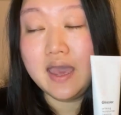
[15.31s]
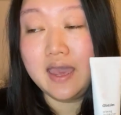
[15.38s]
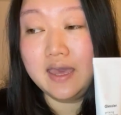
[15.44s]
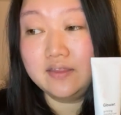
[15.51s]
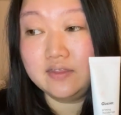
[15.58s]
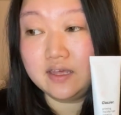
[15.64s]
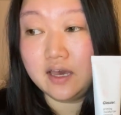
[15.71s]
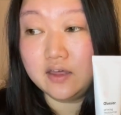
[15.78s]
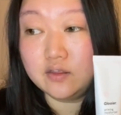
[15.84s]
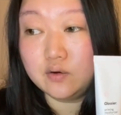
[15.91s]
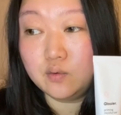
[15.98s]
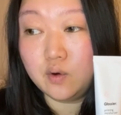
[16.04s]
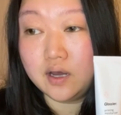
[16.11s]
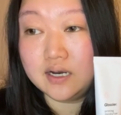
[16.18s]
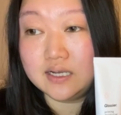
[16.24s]
and the other
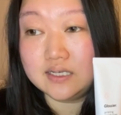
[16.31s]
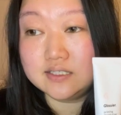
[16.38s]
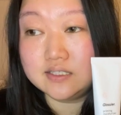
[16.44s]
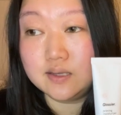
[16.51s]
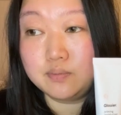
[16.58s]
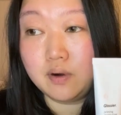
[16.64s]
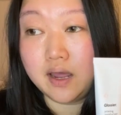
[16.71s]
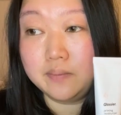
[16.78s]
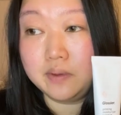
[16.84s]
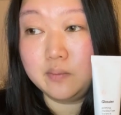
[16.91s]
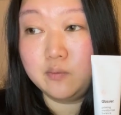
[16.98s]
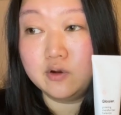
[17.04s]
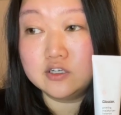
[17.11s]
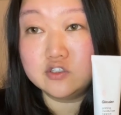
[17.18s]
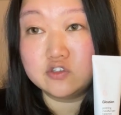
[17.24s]
one is the Priming
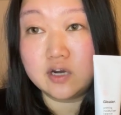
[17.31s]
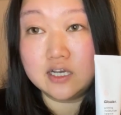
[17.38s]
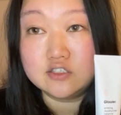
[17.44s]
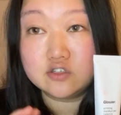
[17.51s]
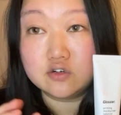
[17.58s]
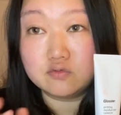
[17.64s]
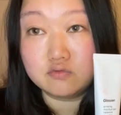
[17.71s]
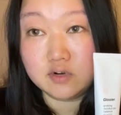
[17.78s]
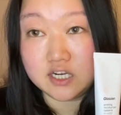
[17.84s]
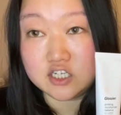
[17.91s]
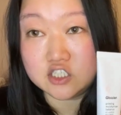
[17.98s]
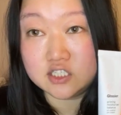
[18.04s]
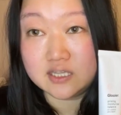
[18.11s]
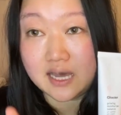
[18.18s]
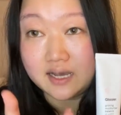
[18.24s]
Moisturizer
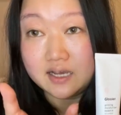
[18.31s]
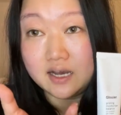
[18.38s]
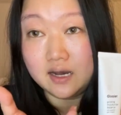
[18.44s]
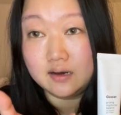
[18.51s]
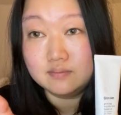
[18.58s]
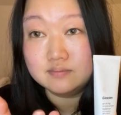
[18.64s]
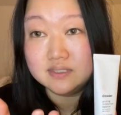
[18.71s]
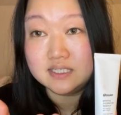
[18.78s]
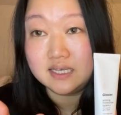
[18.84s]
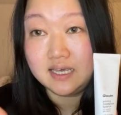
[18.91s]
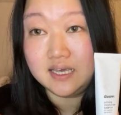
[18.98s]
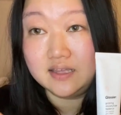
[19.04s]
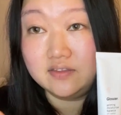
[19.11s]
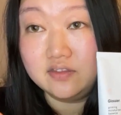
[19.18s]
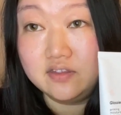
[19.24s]
Rich that comes
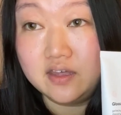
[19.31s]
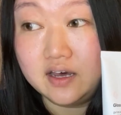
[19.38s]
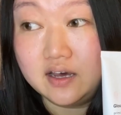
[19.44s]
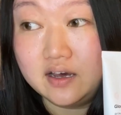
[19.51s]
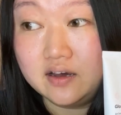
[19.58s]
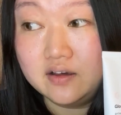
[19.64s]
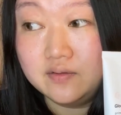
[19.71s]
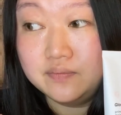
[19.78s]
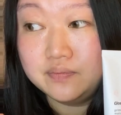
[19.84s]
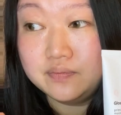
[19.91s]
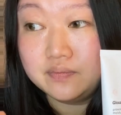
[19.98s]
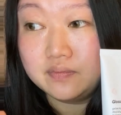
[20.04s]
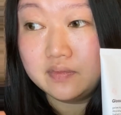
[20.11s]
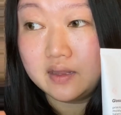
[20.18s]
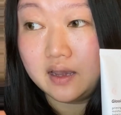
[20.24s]
in the
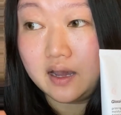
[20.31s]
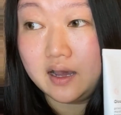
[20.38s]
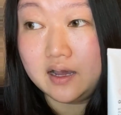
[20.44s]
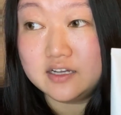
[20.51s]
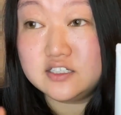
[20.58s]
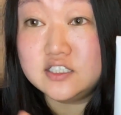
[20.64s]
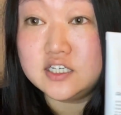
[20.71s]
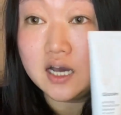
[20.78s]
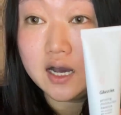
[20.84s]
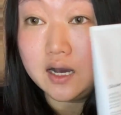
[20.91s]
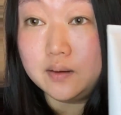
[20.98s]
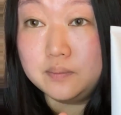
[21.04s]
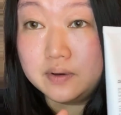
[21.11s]
tub.